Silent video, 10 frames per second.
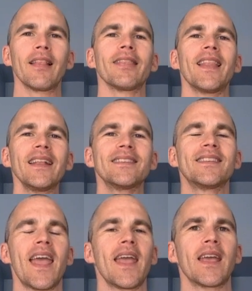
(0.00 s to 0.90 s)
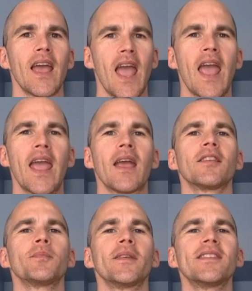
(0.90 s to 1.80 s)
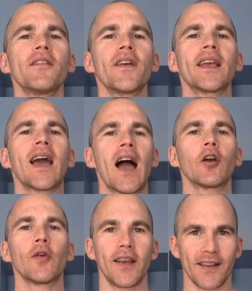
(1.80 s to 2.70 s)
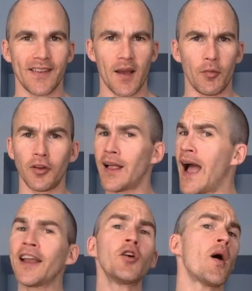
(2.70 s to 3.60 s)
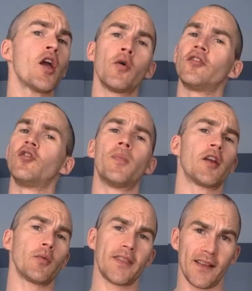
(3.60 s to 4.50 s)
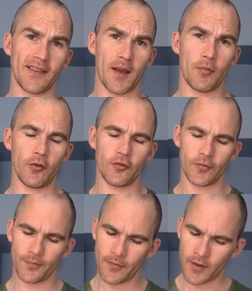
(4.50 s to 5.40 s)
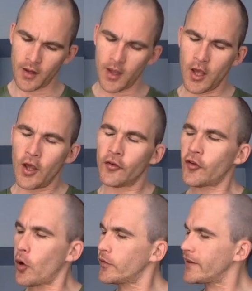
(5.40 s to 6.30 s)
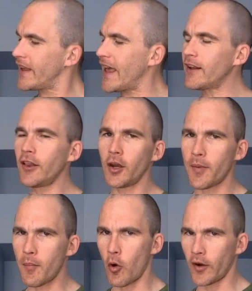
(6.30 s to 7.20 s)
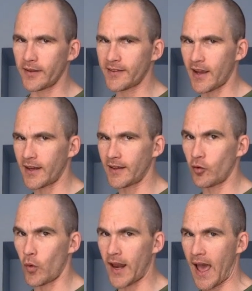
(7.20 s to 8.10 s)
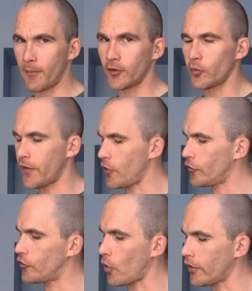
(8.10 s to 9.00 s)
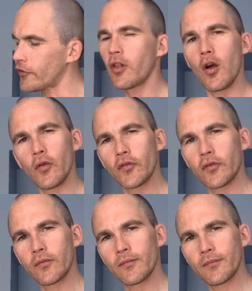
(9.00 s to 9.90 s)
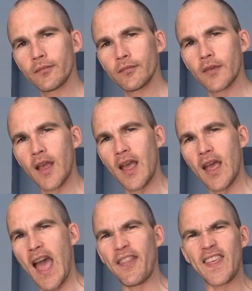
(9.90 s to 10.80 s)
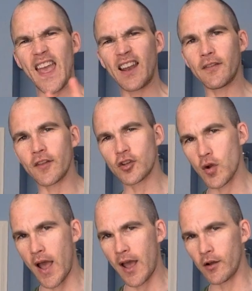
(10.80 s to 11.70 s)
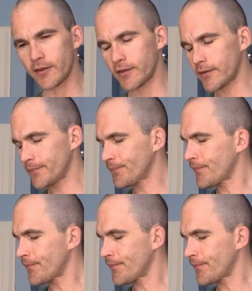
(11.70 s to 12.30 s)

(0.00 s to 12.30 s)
Let's take a specific concrete example. I know I always do better with examples. So to get a little bit more insight into what happens when those doors close at the end of the tryouts.